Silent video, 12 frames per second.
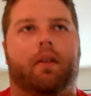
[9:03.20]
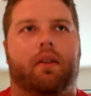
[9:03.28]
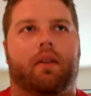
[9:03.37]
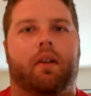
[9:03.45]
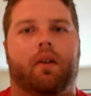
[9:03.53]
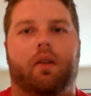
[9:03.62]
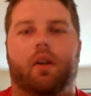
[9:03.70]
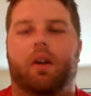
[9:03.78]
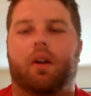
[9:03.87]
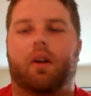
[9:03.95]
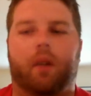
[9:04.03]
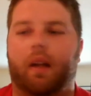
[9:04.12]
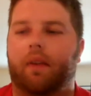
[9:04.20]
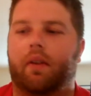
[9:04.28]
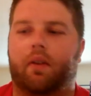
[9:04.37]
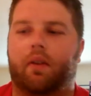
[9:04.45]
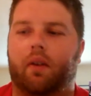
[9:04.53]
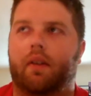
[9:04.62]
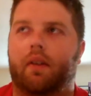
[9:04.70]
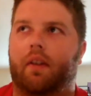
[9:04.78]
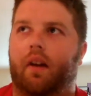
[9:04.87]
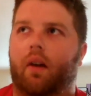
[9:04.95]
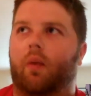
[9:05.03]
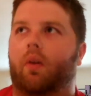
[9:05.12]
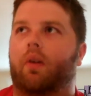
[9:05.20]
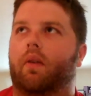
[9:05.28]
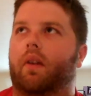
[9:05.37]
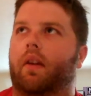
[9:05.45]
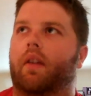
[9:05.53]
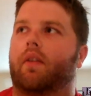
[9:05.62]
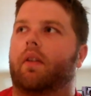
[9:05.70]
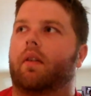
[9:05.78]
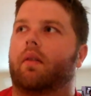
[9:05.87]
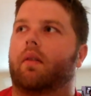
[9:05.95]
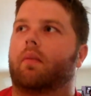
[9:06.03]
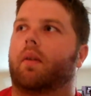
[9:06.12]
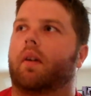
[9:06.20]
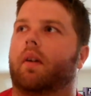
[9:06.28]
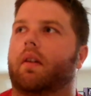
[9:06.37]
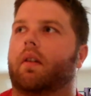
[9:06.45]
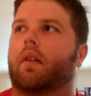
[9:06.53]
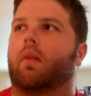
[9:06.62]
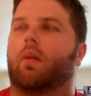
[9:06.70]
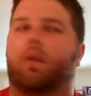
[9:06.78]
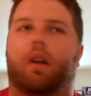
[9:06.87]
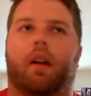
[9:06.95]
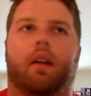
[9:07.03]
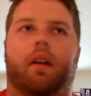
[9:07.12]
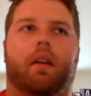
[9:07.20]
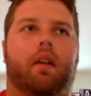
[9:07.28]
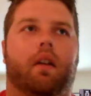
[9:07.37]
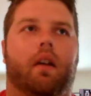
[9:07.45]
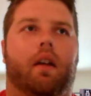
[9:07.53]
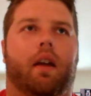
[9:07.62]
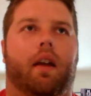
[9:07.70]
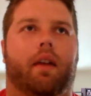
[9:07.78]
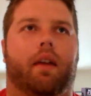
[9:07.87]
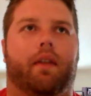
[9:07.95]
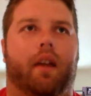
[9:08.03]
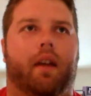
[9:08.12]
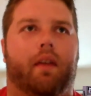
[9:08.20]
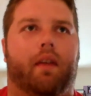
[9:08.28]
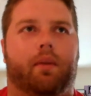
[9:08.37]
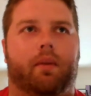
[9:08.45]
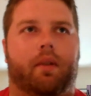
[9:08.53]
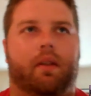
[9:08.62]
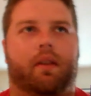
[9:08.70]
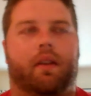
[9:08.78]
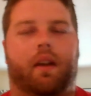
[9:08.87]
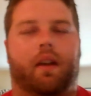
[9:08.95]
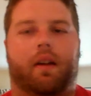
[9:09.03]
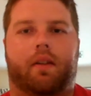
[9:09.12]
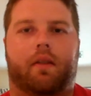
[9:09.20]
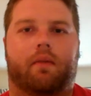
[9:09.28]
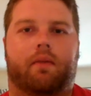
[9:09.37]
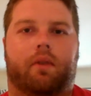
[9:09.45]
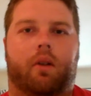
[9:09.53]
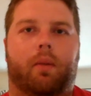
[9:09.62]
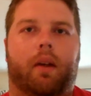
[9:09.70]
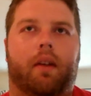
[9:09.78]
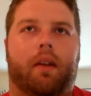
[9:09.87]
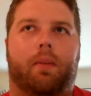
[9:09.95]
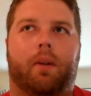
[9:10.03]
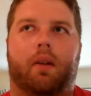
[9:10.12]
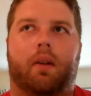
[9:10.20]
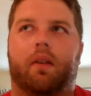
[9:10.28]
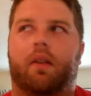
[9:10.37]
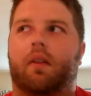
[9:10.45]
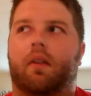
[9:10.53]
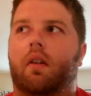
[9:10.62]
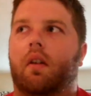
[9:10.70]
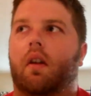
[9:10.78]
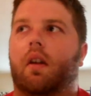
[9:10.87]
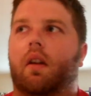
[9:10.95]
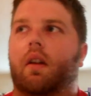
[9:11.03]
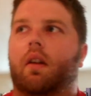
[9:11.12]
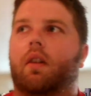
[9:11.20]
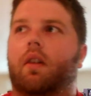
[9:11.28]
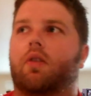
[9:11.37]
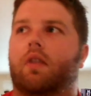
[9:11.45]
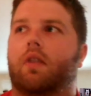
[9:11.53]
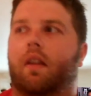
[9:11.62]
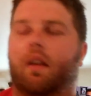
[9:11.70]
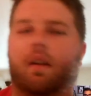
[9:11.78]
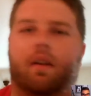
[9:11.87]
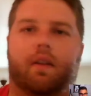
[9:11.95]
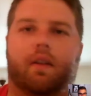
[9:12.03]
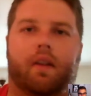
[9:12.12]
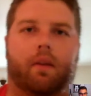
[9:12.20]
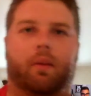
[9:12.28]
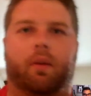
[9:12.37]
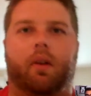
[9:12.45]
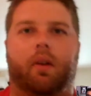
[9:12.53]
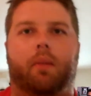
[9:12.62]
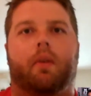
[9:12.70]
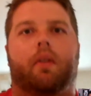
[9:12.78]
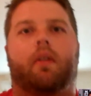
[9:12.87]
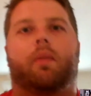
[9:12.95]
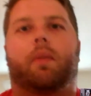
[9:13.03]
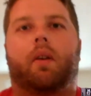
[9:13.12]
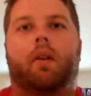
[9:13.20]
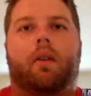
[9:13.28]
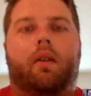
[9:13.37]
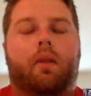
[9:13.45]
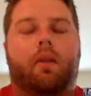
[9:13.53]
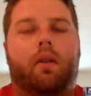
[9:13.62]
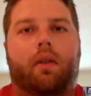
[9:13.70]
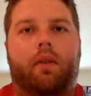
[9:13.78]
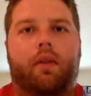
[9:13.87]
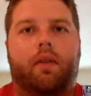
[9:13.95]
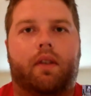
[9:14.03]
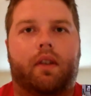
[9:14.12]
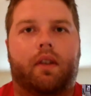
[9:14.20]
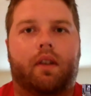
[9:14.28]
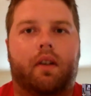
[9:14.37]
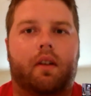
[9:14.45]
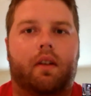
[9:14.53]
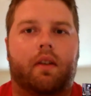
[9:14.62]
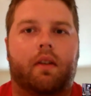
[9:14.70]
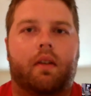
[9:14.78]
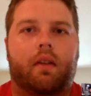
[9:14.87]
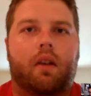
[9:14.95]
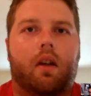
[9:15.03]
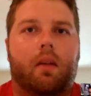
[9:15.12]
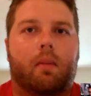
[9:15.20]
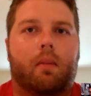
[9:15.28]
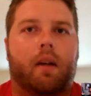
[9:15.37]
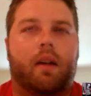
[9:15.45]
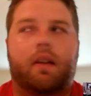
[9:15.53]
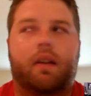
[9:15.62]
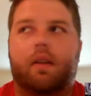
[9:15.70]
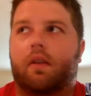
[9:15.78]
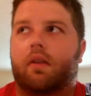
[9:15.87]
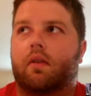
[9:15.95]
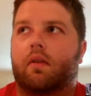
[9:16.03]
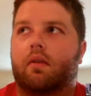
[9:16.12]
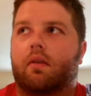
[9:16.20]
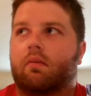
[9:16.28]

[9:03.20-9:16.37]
So we have this crazy stout world we live in, but, you know, we're kind of half and half between stouts and farmhouse beers. And and an interesting thing is that we really produce beer in two different facilities, and mine is,